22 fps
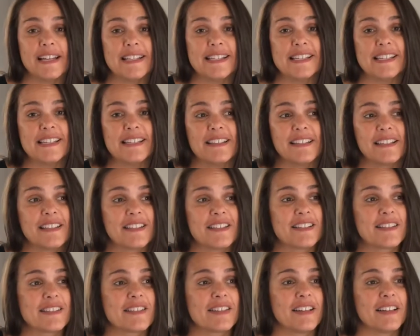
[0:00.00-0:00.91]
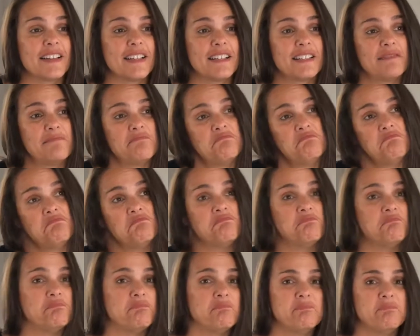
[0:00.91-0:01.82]
it, it's
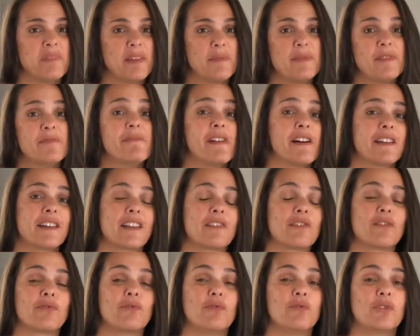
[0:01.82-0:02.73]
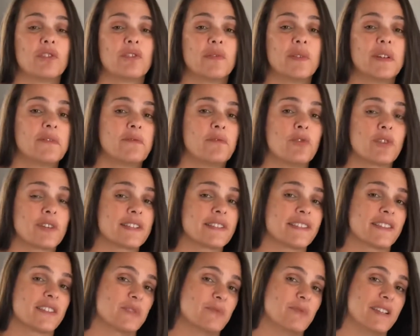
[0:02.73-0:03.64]
maybe about another 4 to
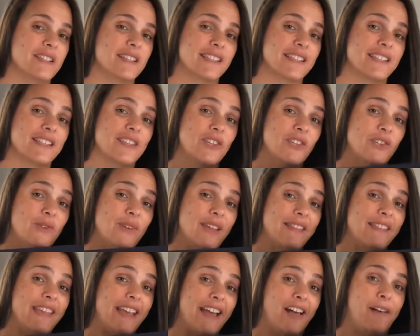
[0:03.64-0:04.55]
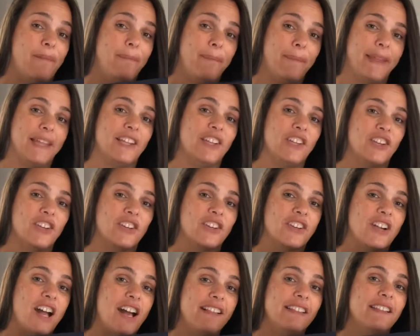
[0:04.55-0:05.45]
6 weeks until you get the album in your
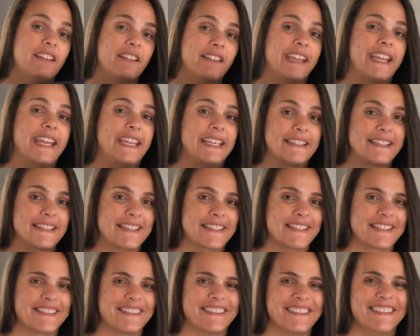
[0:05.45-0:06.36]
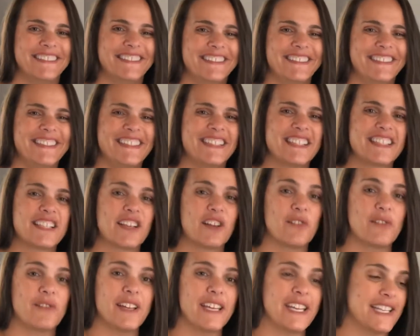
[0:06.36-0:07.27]
hot little hands.
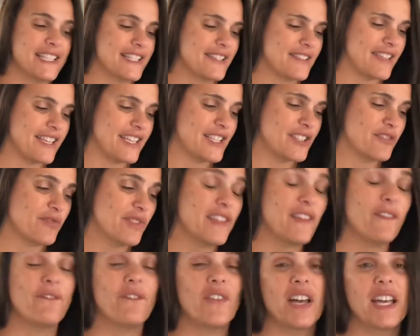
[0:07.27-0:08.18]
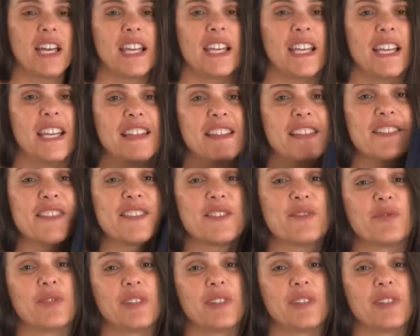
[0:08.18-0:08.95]
So it's really fun, and this is